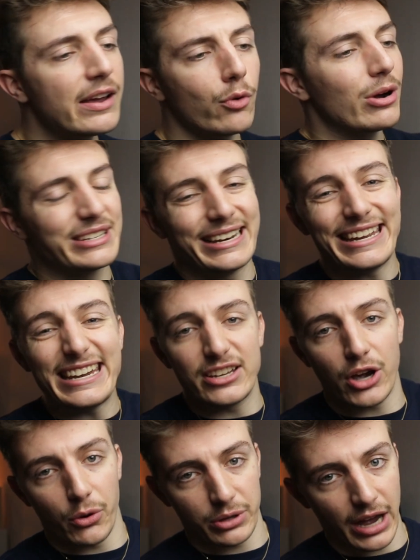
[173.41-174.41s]
never was a lead
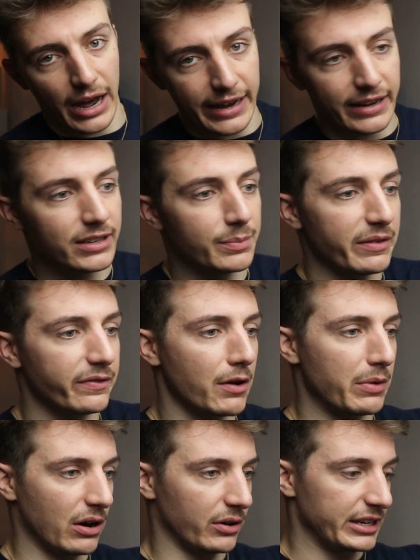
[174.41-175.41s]
code guy, to be
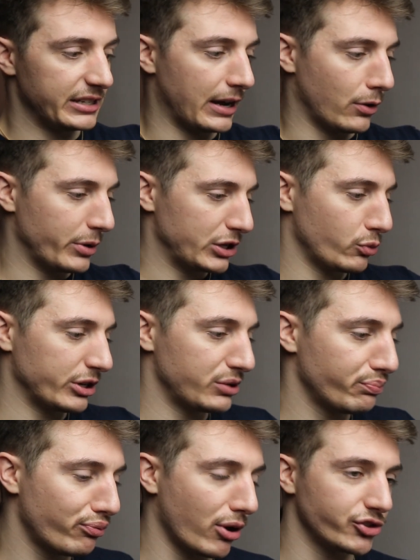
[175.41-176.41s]
very honest. I always was
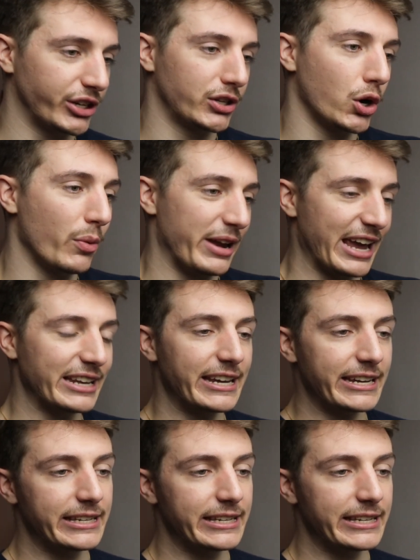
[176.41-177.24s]
project oriented.